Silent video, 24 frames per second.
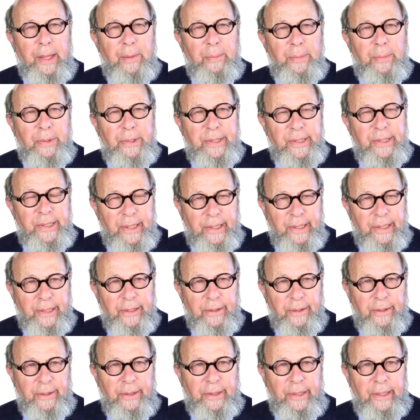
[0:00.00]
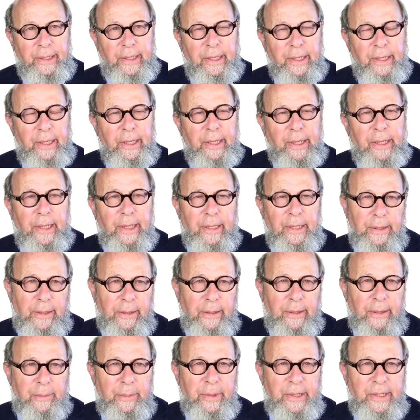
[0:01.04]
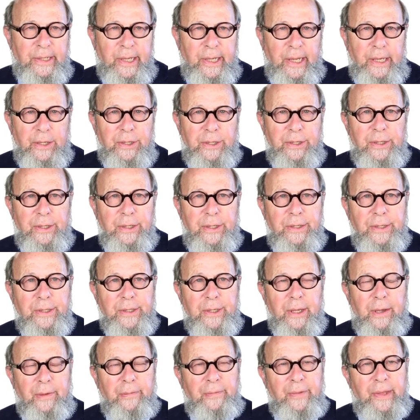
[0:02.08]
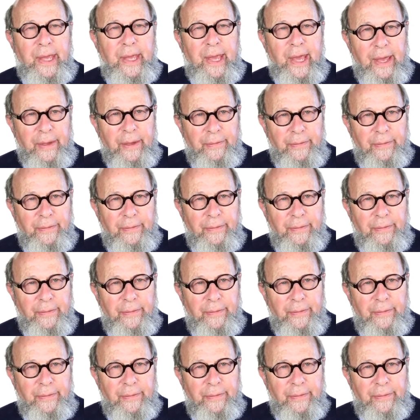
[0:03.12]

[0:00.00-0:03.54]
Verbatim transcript: and particularly in the limitations of the